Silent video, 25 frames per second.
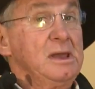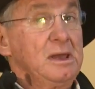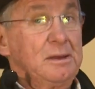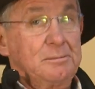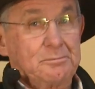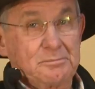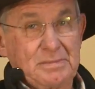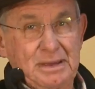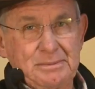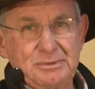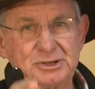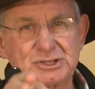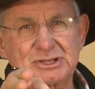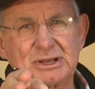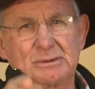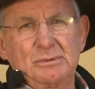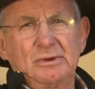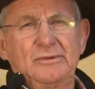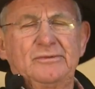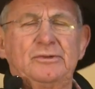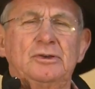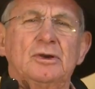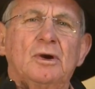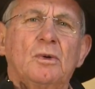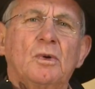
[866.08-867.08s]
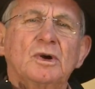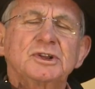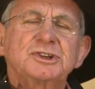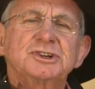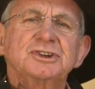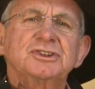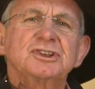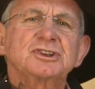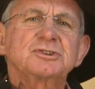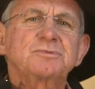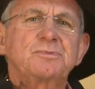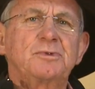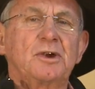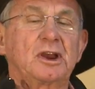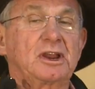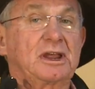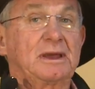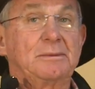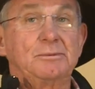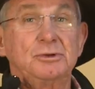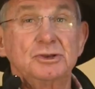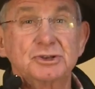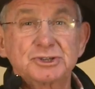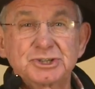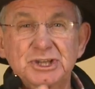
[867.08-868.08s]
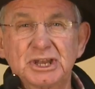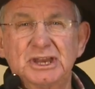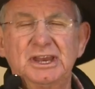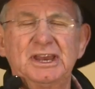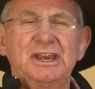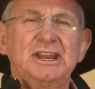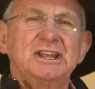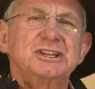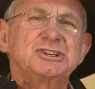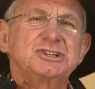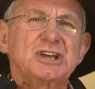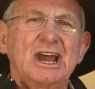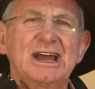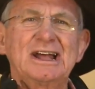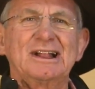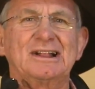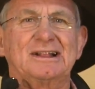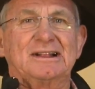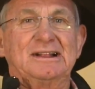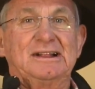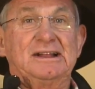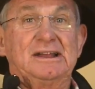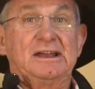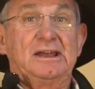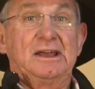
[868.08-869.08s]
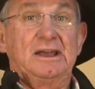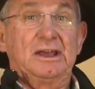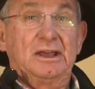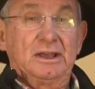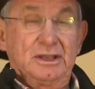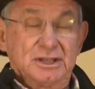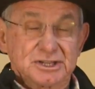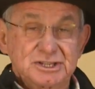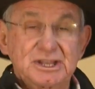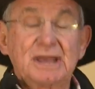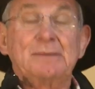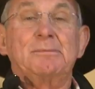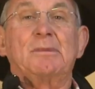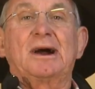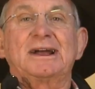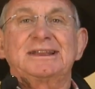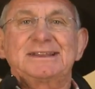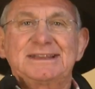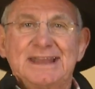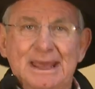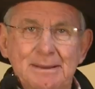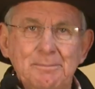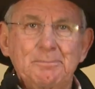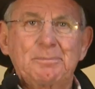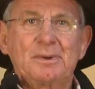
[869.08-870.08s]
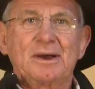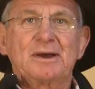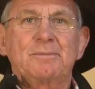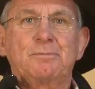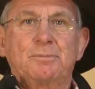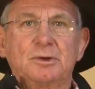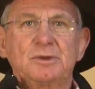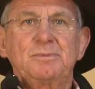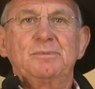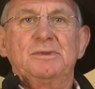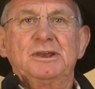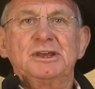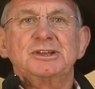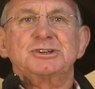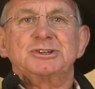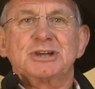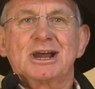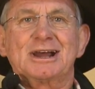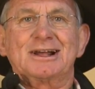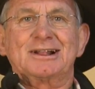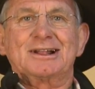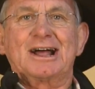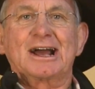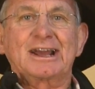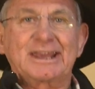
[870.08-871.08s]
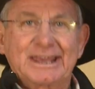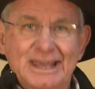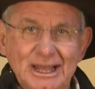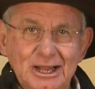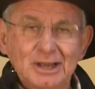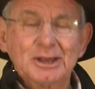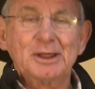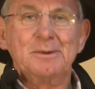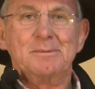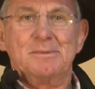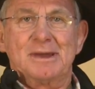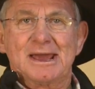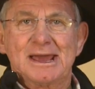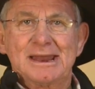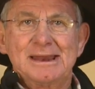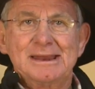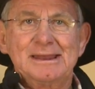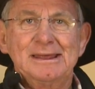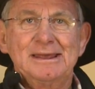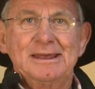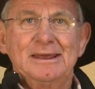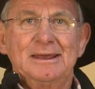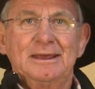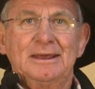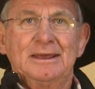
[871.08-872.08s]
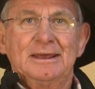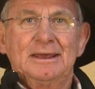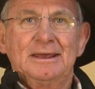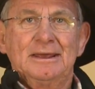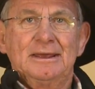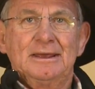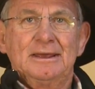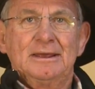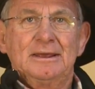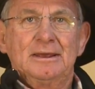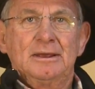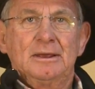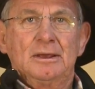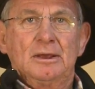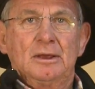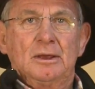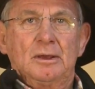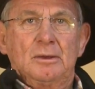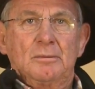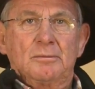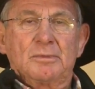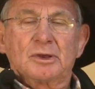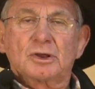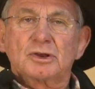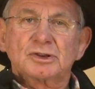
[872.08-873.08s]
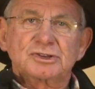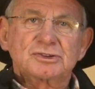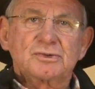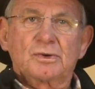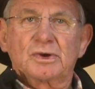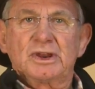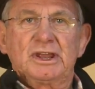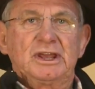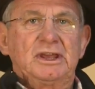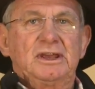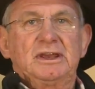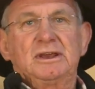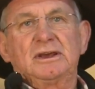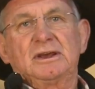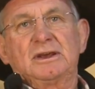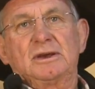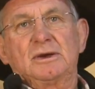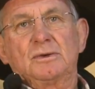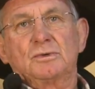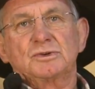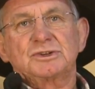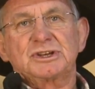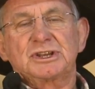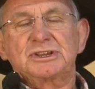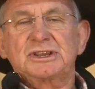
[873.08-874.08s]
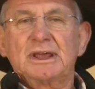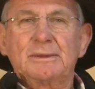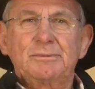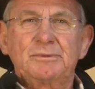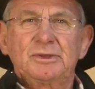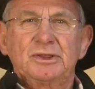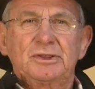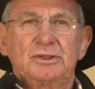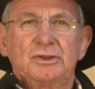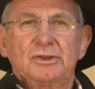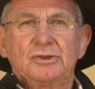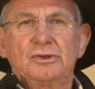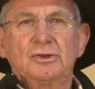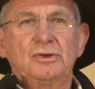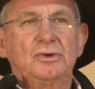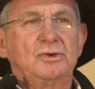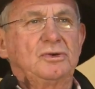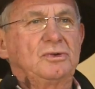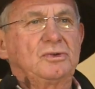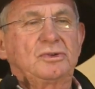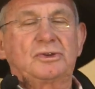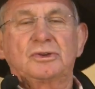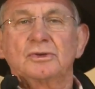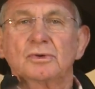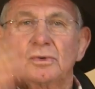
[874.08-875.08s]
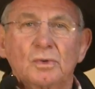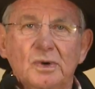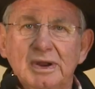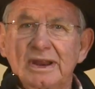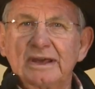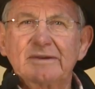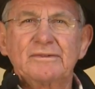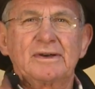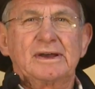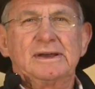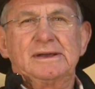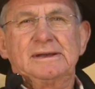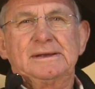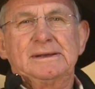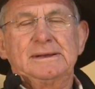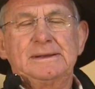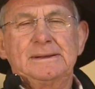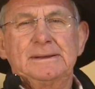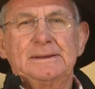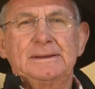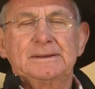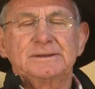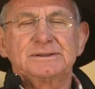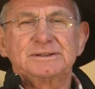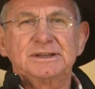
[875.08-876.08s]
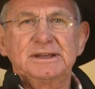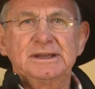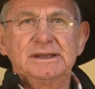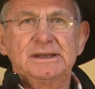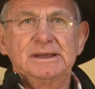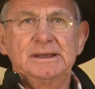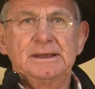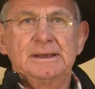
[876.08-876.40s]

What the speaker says: Maybe some of you are watching this program. You're sitting in jail. You say, my temper put me in jail. I killed a man. Because of what he was attempting to do to whatever. See?